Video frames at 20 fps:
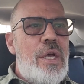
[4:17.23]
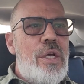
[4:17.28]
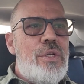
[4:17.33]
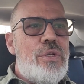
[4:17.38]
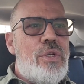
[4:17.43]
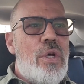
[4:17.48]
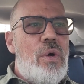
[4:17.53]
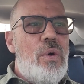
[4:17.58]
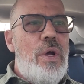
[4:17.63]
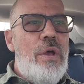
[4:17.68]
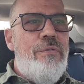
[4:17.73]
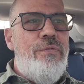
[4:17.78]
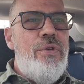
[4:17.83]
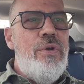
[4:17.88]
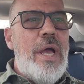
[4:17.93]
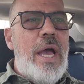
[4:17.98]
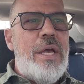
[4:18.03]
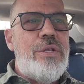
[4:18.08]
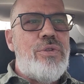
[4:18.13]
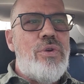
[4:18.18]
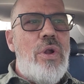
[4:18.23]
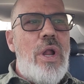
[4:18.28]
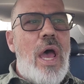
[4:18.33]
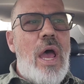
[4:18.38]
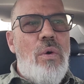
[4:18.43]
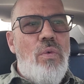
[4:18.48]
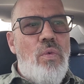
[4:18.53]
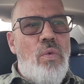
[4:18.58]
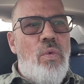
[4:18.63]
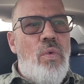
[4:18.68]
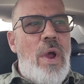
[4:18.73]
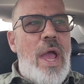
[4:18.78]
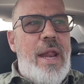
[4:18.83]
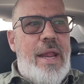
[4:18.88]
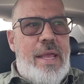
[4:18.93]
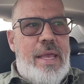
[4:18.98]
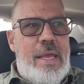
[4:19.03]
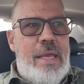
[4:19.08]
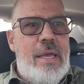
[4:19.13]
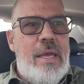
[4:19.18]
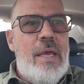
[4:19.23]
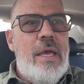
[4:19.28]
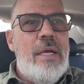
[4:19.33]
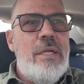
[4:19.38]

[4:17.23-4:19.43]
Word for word: So if you guys are not ready